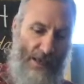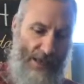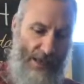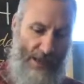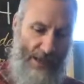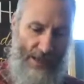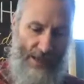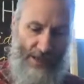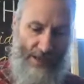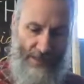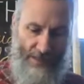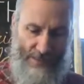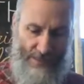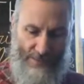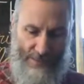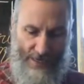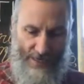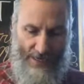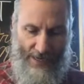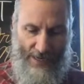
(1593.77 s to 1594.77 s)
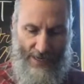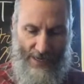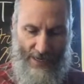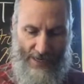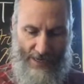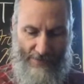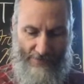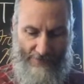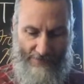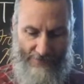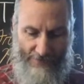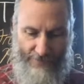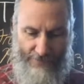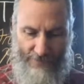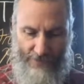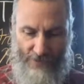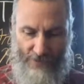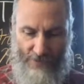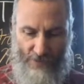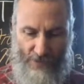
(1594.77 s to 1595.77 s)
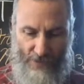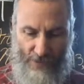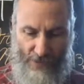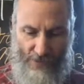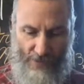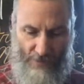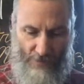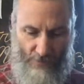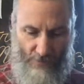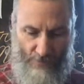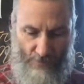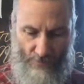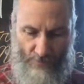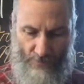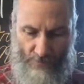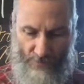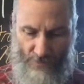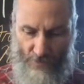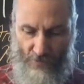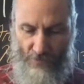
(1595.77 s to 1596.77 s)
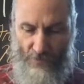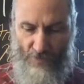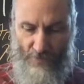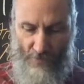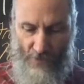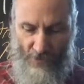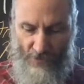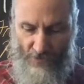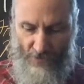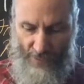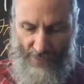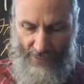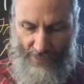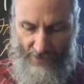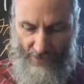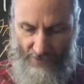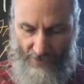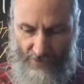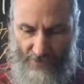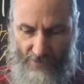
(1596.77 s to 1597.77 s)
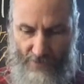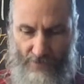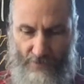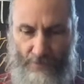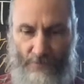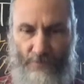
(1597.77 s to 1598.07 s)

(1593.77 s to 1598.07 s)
And I have 2 small triangles.